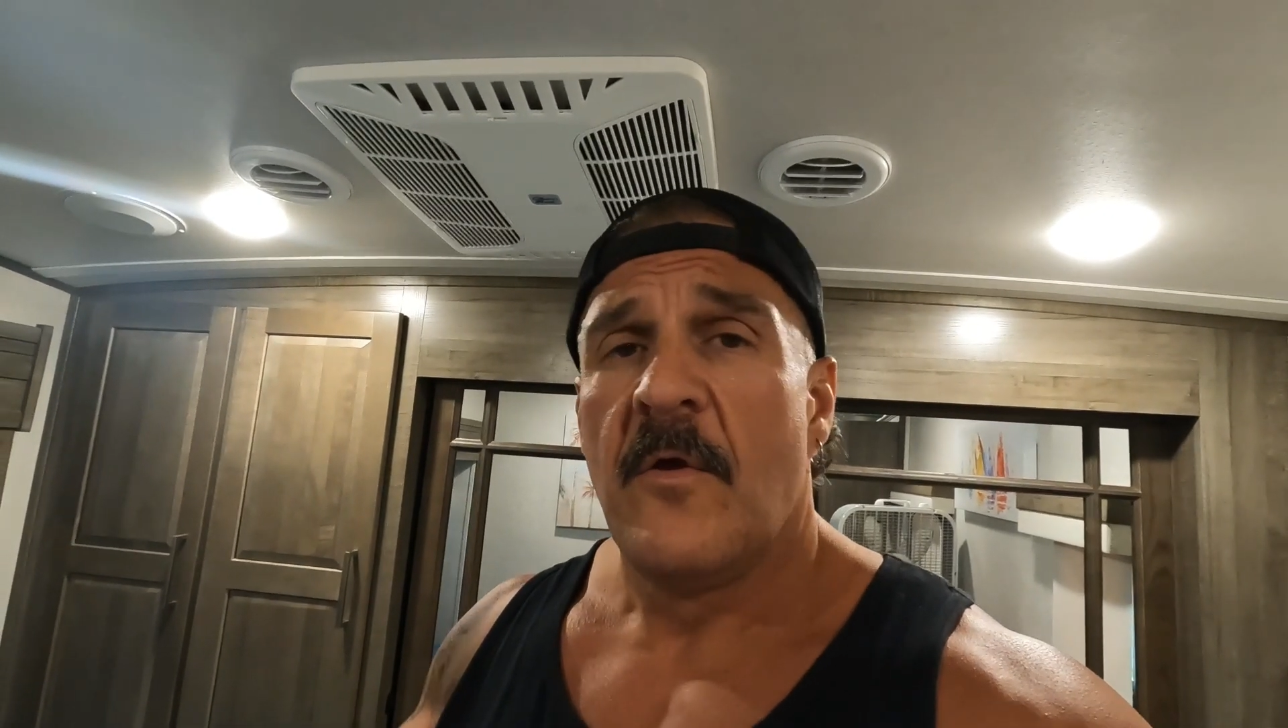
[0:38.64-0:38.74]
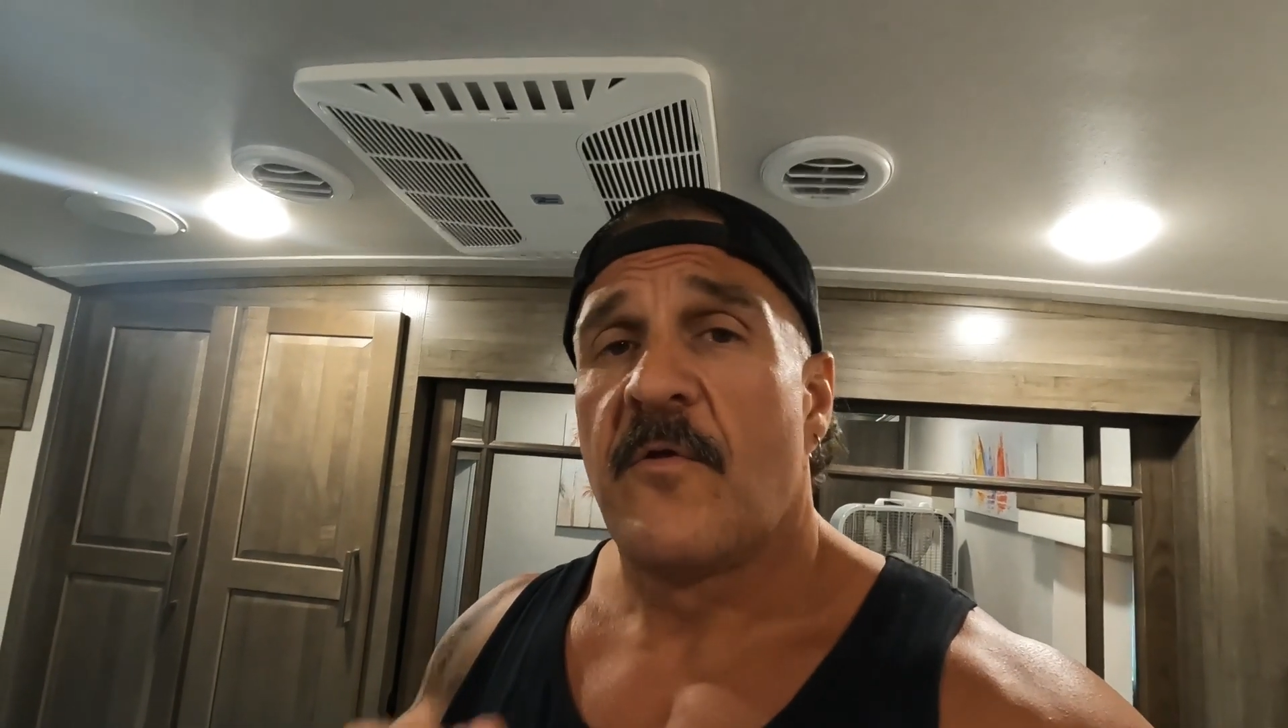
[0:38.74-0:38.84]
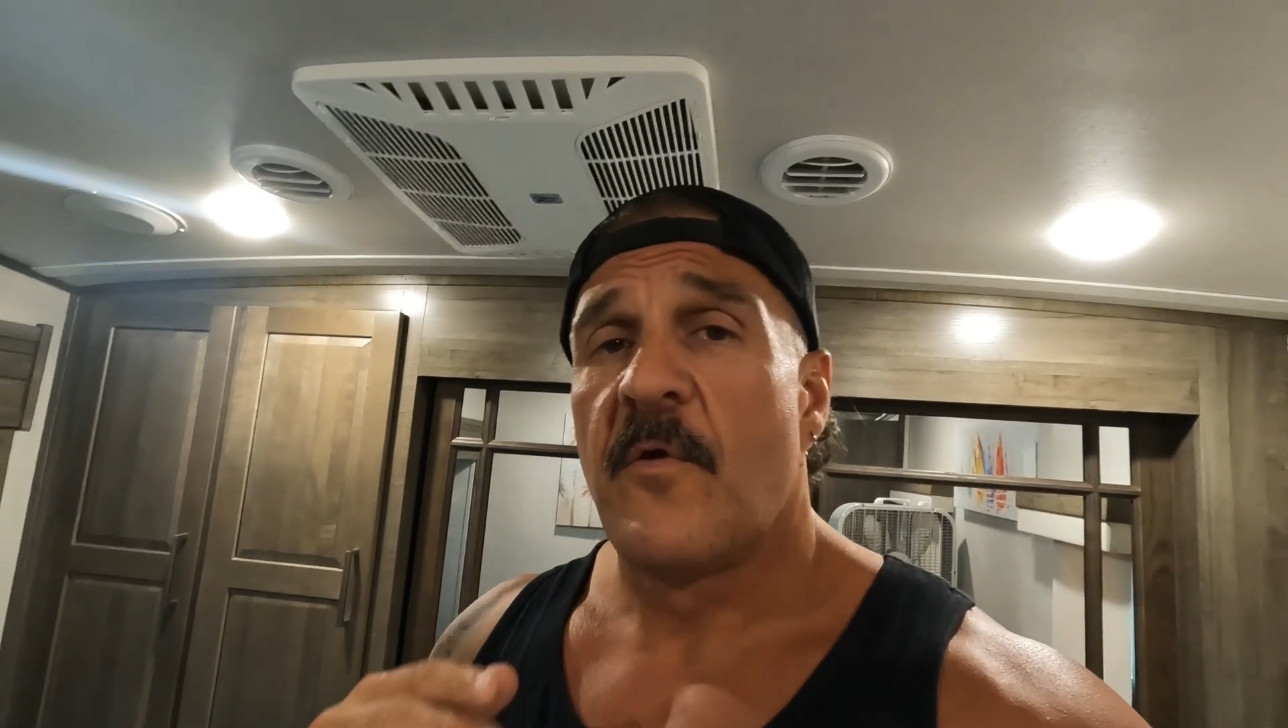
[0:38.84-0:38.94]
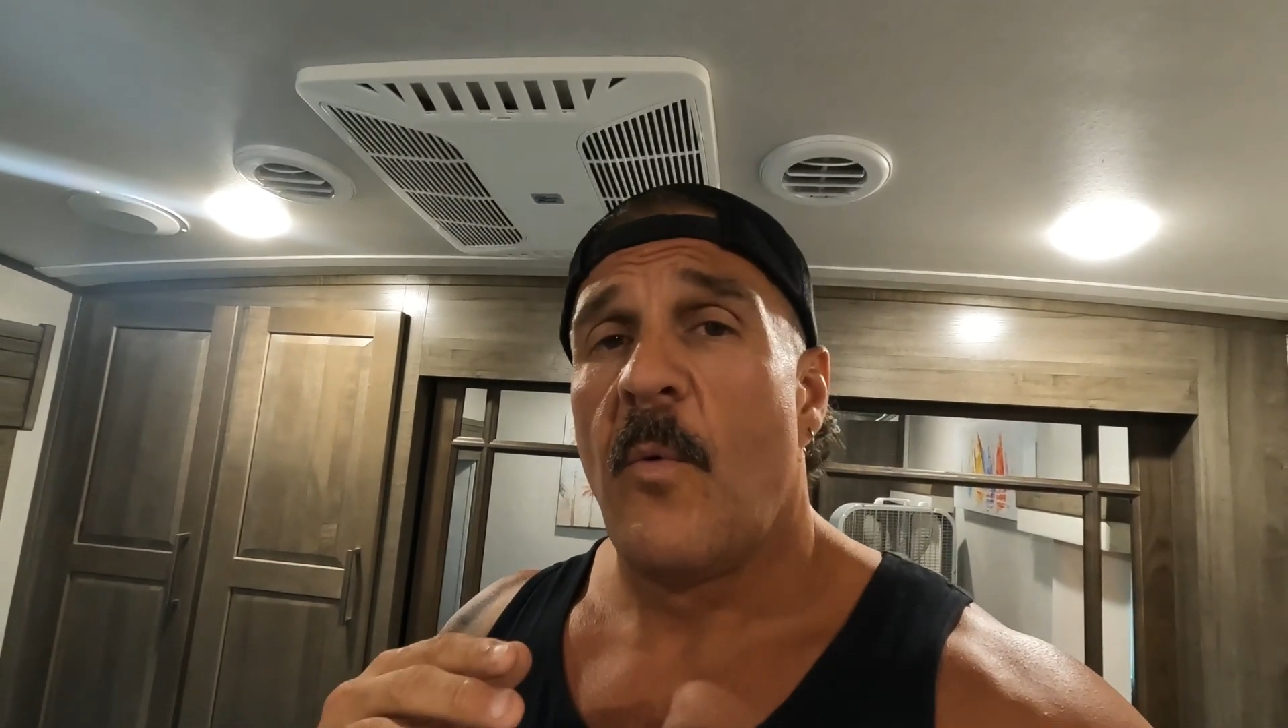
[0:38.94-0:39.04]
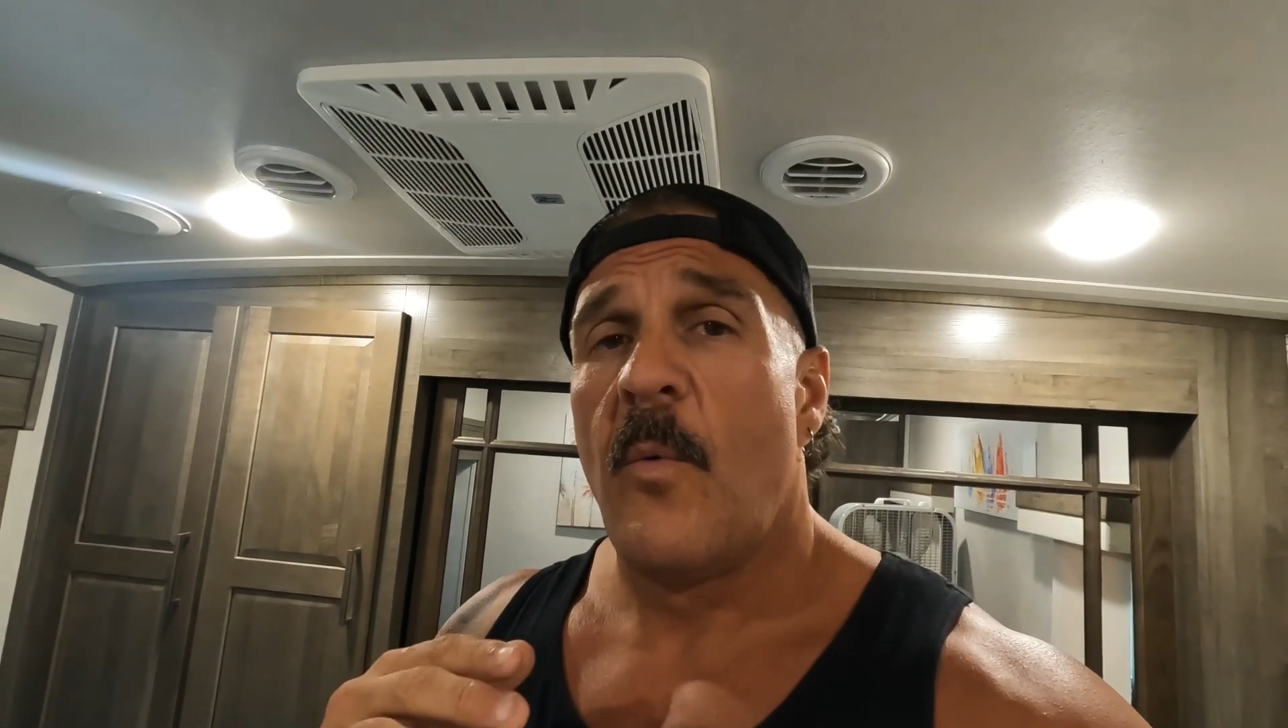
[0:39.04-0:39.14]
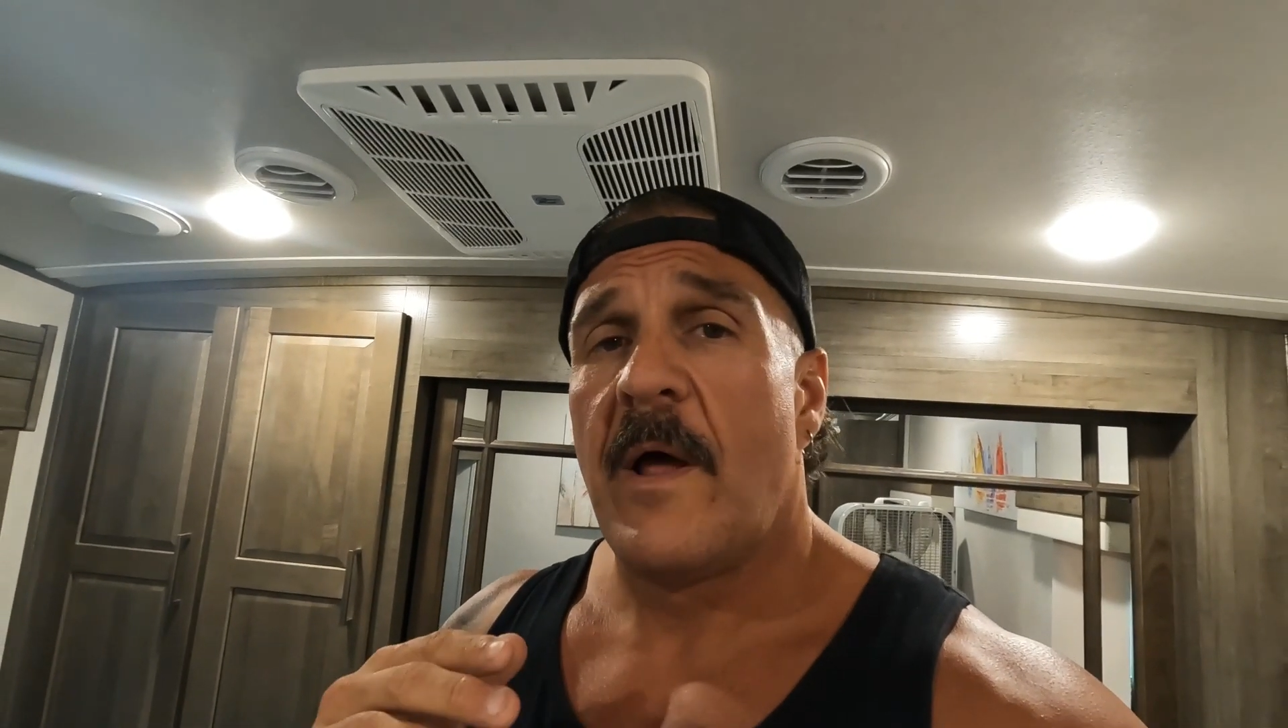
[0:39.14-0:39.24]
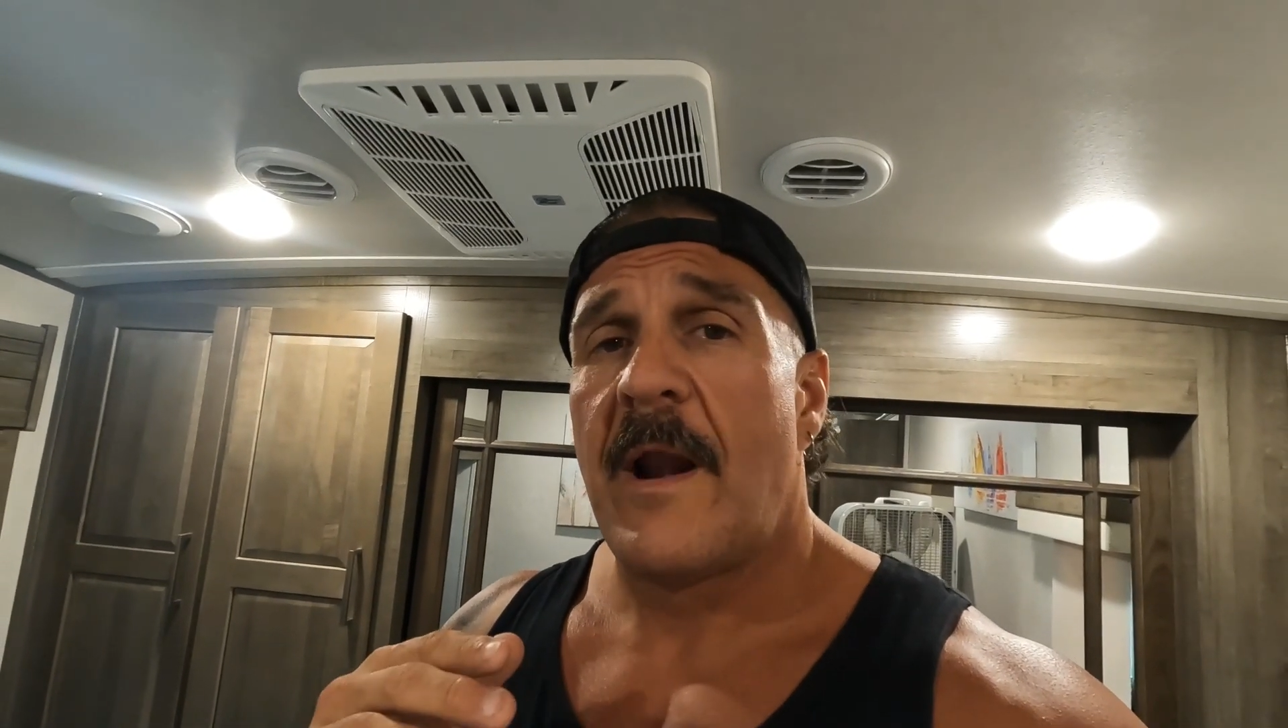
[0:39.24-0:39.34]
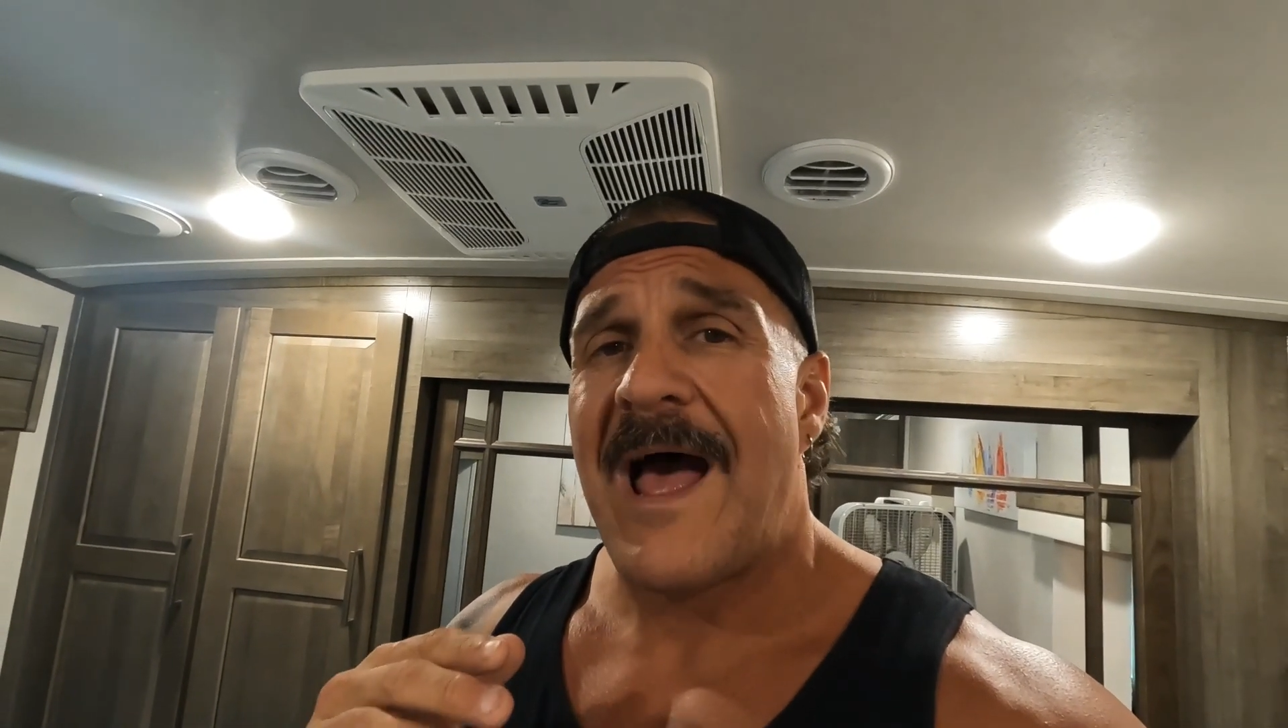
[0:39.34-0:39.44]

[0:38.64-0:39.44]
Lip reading: So what